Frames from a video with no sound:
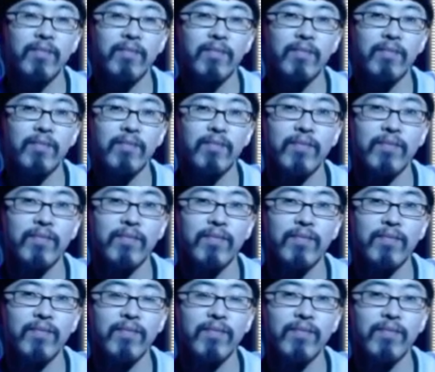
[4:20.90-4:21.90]

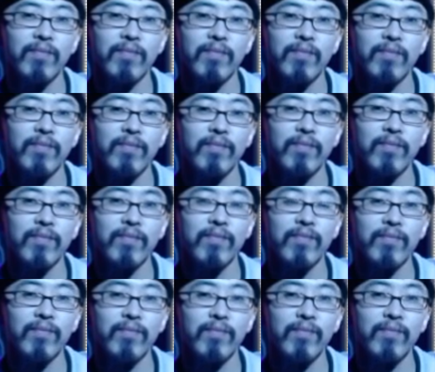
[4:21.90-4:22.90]

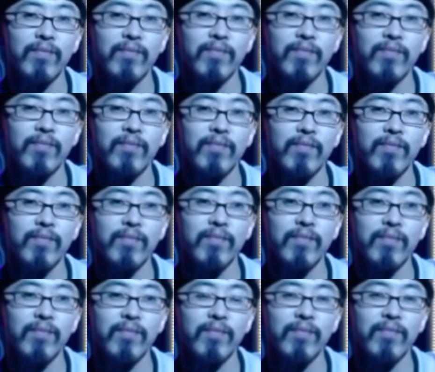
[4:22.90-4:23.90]

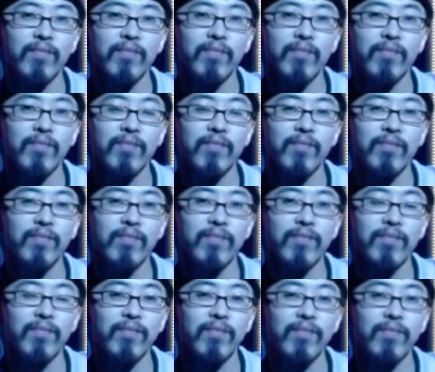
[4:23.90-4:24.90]

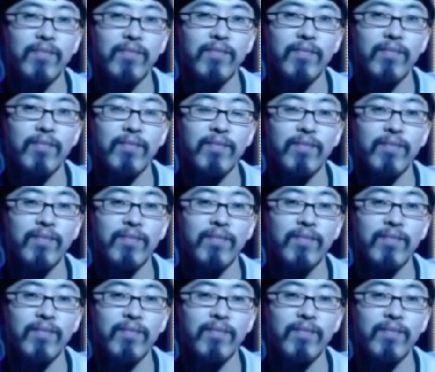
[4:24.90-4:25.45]
[no speech]